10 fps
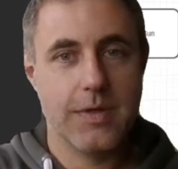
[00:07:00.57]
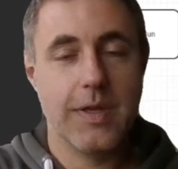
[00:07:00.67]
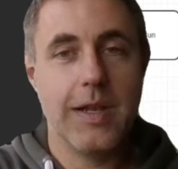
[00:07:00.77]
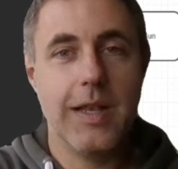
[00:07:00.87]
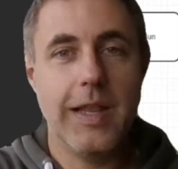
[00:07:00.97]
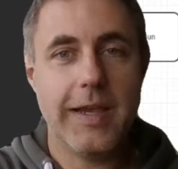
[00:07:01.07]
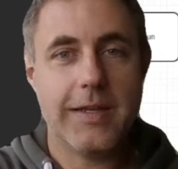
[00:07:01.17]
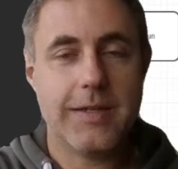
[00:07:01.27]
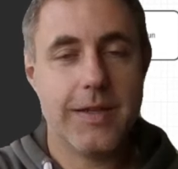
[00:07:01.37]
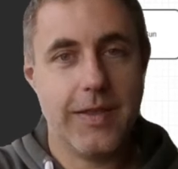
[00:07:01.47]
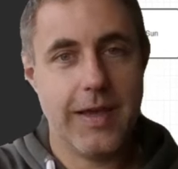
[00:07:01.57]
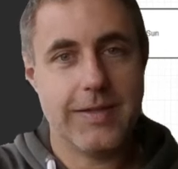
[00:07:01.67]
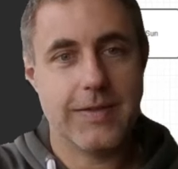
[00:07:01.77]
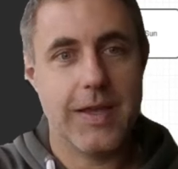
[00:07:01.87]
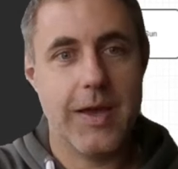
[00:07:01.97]
linked
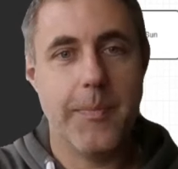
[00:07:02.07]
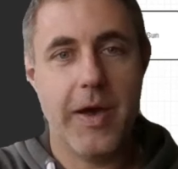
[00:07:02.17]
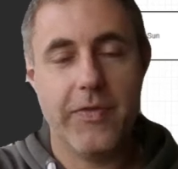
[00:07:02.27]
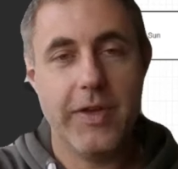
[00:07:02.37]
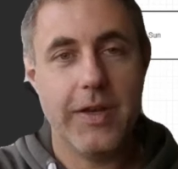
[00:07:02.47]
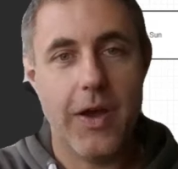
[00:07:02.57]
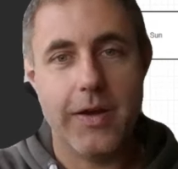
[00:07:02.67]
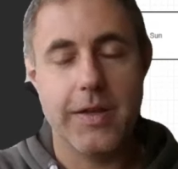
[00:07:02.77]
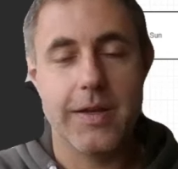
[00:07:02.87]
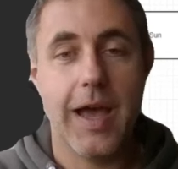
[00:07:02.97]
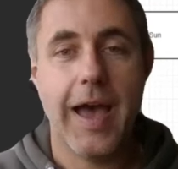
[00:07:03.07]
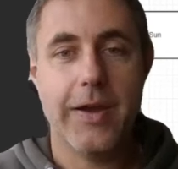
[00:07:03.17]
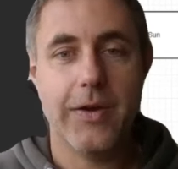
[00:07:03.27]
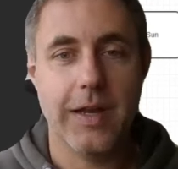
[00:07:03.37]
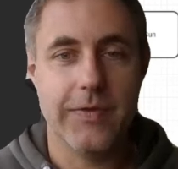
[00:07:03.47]
that's above it on a
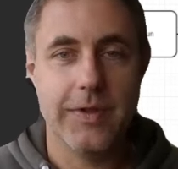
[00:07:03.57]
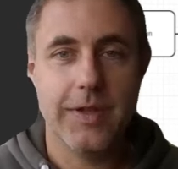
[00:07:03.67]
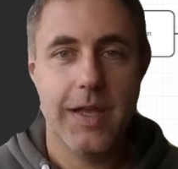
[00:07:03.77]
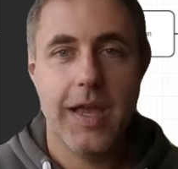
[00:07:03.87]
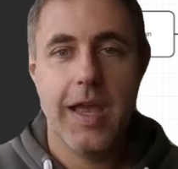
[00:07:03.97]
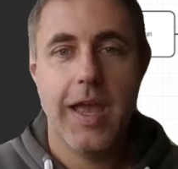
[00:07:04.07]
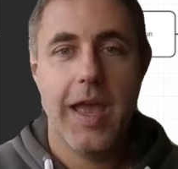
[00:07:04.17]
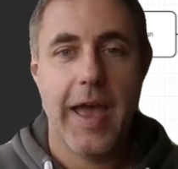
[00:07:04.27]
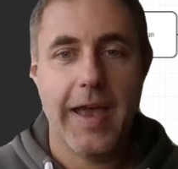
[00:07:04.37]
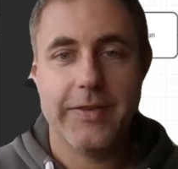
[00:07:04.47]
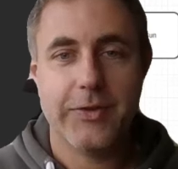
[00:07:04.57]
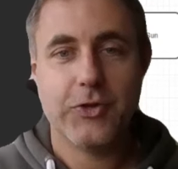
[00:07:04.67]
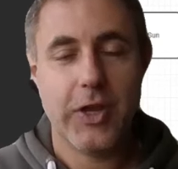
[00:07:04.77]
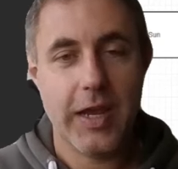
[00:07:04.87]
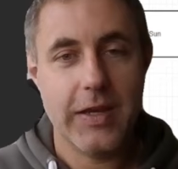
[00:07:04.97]
higher level has
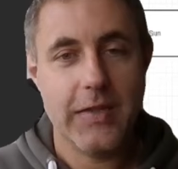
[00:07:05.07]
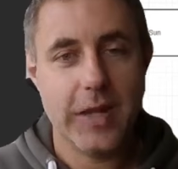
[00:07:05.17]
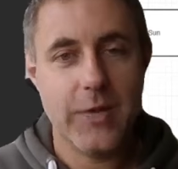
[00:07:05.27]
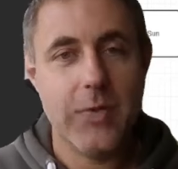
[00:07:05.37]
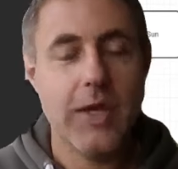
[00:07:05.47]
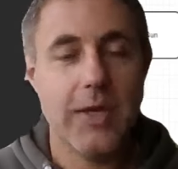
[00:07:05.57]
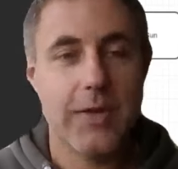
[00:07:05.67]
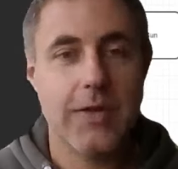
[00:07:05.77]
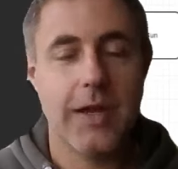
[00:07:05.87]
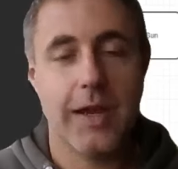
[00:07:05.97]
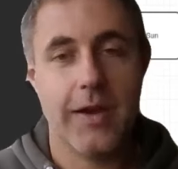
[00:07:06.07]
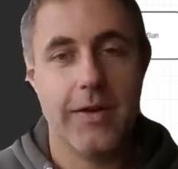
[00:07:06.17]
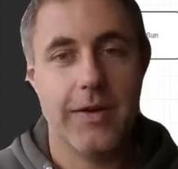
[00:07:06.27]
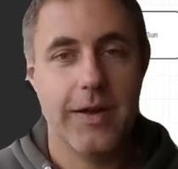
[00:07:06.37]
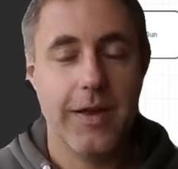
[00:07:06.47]
changed, and we need to take
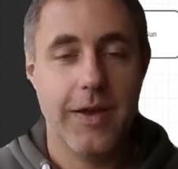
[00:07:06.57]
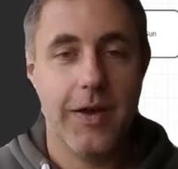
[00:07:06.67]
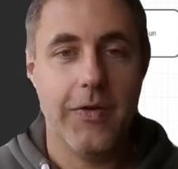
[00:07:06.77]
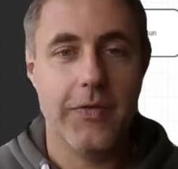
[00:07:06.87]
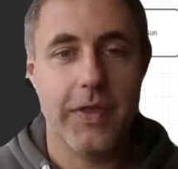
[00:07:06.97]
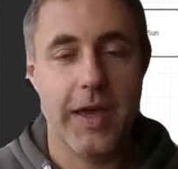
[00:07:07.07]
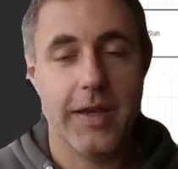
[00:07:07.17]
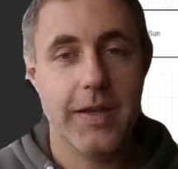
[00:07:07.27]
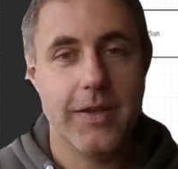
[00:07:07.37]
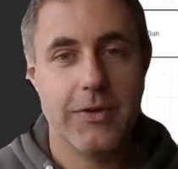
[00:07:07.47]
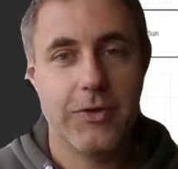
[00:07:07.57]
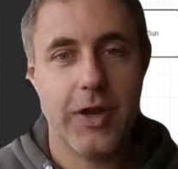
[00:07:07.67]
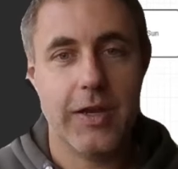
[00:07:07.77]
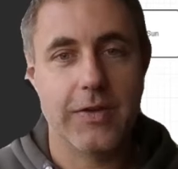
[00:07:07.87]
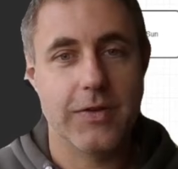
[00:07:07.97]
care of that
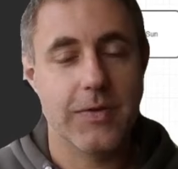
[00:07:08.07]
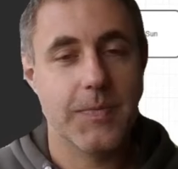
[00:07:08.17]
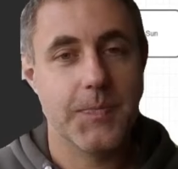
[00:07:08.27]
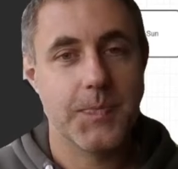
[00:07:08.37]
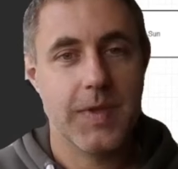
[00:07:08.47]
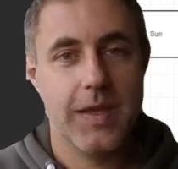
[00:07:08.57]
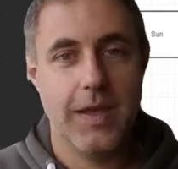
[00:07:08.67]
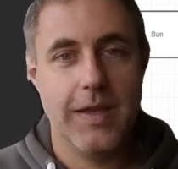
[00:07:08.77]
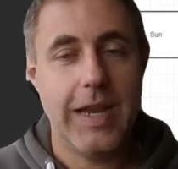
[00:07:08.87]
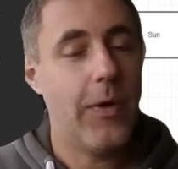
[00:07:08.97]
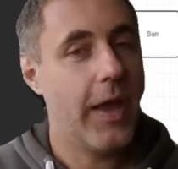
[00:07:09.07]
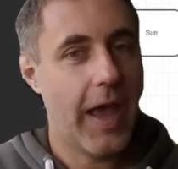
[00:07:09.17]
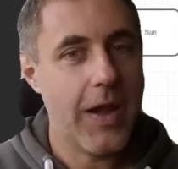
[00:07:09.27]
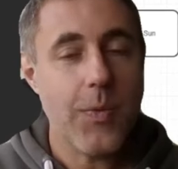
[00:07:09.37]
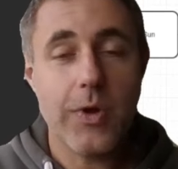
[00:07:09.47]
change. Now
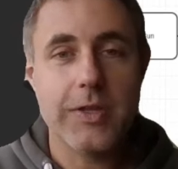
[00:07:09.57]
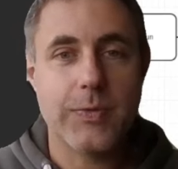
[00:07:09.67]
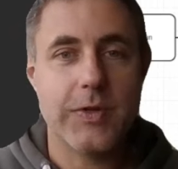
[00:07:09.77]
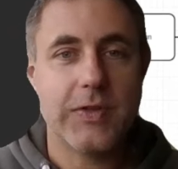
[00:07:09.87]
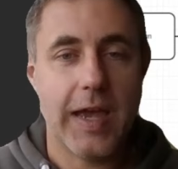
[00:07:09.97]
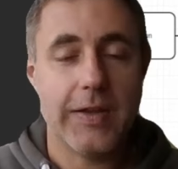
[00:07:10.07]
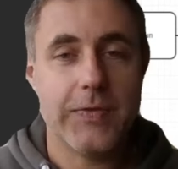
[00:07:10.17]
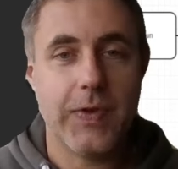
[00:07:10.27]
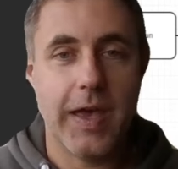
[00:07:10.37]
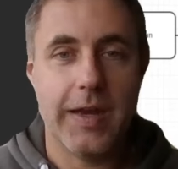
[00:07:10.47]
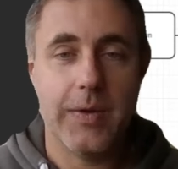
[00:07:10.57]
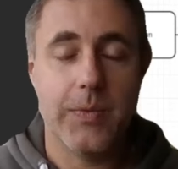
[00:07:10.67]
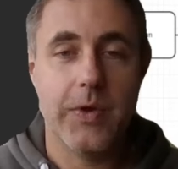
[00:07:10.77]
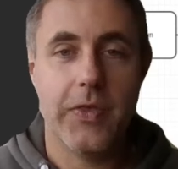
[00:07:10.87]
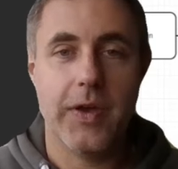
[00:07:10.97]
again, once we're satisfied
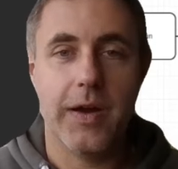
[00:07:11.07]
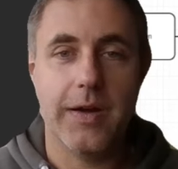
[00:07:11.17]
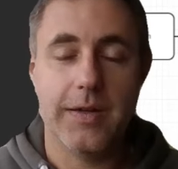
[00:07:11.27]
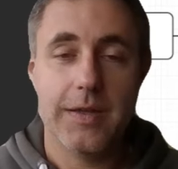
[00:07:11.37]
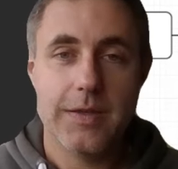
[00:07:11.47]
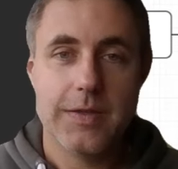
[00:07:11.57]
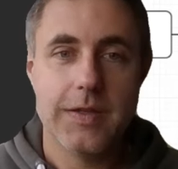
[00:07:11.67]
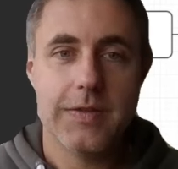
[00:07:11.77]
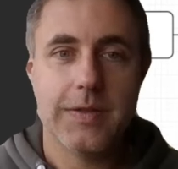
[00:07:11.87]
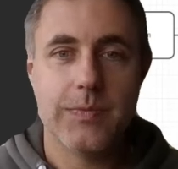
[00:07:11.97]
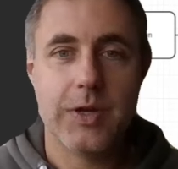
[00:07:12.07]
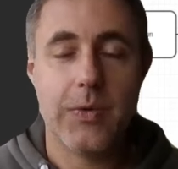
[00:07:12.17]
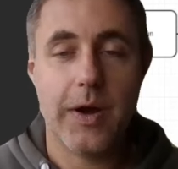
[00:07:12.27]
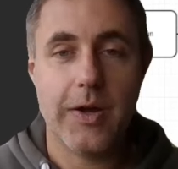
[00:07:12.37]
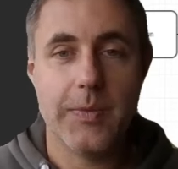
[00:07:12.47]
with our system
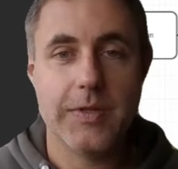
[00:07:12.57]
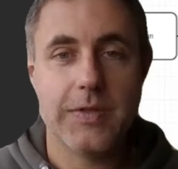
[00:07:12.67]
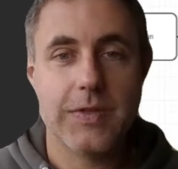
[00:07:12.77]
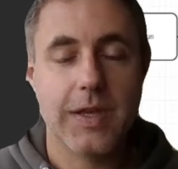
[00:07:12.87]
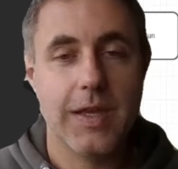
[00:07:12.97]
requirements